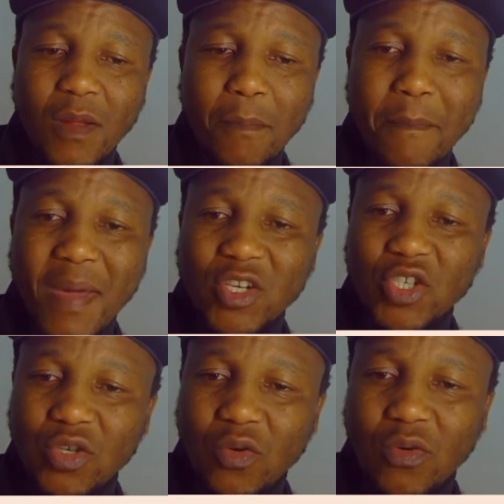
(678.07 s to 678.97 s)
make
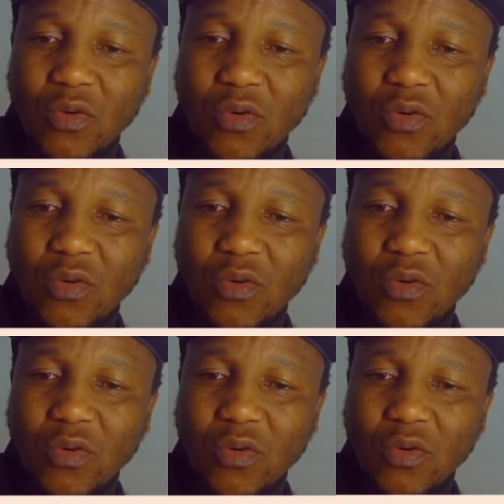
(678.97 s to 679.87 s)
sure,
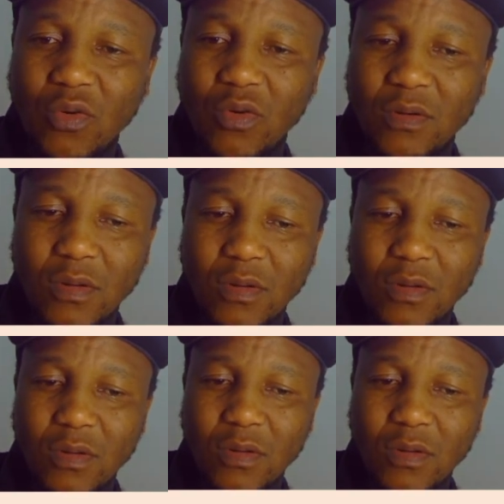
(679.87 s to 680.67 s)
okay?